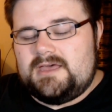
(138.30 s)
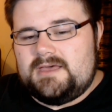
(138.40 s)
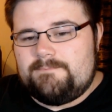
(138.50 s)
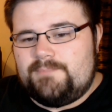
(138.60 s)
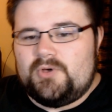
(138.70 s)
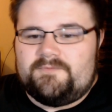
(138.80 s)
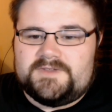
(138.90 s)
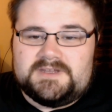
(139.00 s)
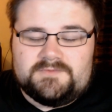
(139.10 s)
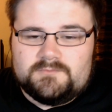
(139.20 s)
but
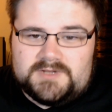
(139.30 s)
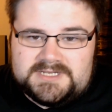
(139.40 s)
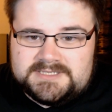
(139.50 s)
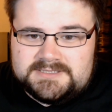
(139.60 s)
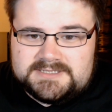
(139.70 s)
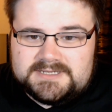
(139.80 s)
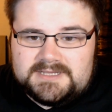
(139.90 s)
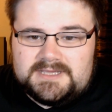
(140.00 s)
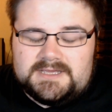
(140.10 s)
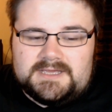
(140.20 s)
for different reasons.
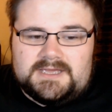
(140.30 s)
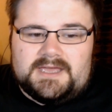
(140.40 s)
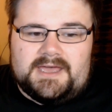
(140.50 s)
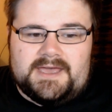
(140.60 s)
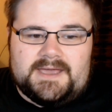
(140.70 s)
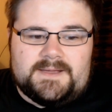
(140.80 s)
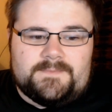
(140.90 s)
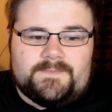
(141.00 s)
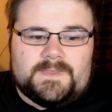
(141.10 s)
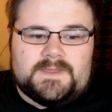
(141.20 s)

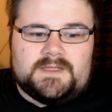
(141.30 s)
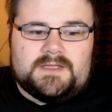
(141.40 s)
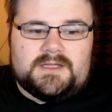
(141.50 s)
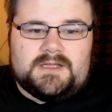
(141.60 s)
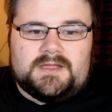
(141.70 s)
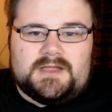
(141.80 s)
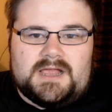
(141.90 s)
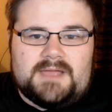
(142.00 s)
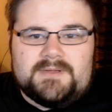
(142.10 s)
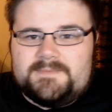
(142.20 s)
I'm
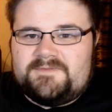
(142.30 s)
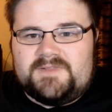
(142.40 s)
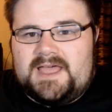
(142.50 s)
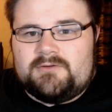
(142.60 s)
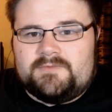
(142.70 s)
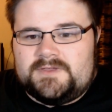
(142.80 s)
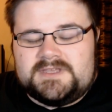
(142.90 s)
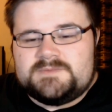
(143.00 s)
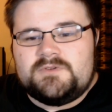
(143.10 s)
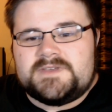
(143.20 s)
going to be flat out with you.
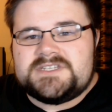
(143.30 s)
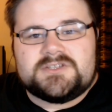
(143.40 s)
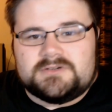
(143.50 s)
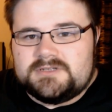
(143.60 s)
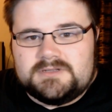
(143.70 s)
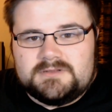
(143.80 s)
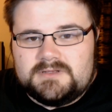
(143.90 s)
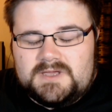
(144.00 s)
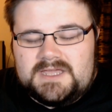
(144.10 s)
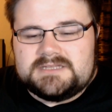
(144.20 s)
This movie sucked.
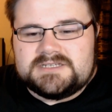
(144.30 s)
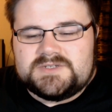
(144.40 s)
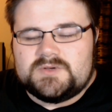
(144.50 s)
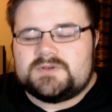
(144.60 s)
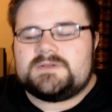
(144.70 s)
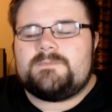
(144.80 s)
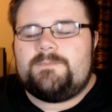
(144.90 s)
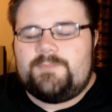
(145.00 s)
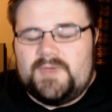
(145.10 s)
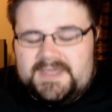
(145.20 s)
It sucked
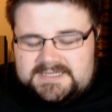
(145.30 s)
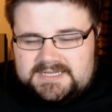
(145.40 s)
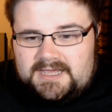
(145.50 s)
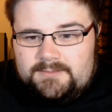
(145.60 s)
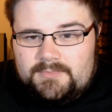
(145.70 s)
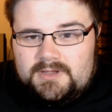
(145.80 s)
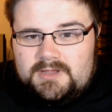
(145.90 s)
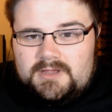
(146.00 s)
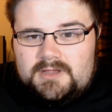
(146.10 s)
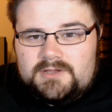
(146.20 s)
big time.
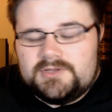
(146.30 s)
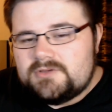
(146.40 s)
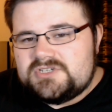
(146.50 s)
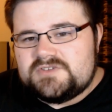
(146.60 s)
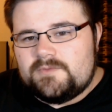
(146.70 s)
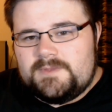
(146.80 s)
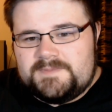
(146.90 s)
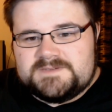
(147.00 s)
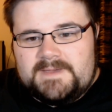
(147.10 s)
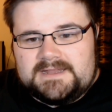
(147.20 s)
Not just from the
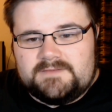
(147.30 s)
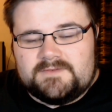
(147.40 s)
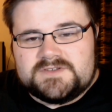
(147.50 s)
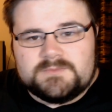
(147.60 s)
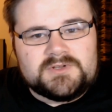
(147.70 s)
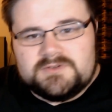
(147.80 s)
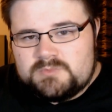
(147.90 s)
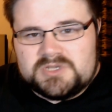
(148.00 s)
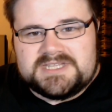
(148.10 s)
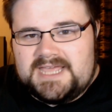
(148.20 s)
perspective of someone who's
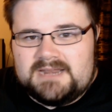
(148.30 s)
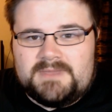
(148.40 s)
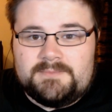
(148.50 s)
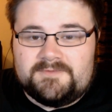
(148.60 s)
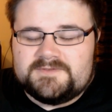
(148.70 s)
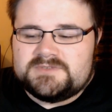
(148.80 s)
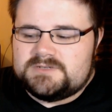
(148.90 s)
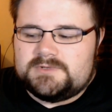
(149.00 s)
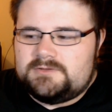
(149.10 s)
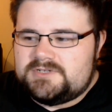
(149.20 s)
watched the anime, but from
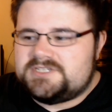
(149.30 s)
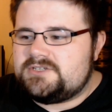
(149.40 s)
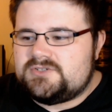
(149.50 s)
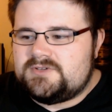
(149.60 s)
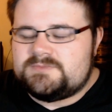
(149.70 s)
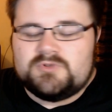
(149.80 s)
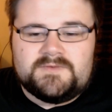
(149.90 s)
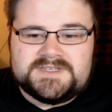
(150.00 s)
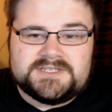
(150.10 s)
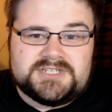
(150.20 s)
someone who just enjoys
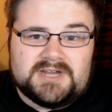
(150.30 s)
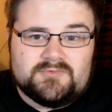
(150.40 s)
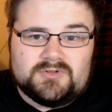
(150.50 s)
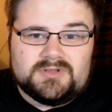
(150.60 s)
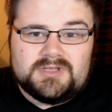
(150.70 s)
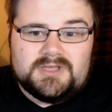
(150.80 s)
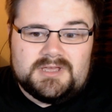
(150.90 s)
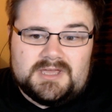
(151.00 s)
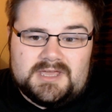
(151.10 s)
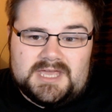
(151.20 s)
movies in general.
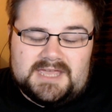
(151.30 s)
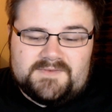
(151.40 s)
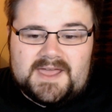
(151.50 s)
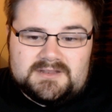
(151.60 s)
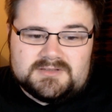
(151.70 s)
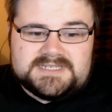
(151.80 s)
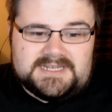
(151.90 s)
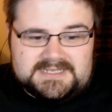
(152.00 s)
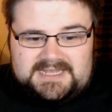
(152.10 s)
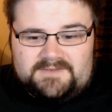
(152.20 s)
If I had not
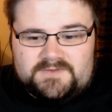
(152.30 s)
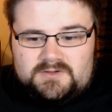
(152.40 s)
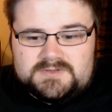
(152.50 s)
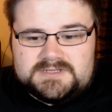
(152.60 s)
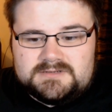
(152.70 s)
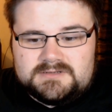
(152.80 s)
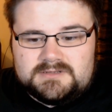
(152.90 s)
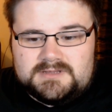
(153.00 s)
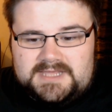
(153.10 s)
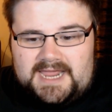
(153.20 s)
seen Death Note,
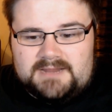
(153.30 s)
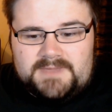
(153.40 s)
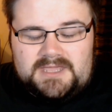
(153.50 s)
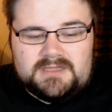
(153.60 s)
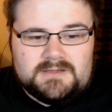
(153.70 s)
the anime,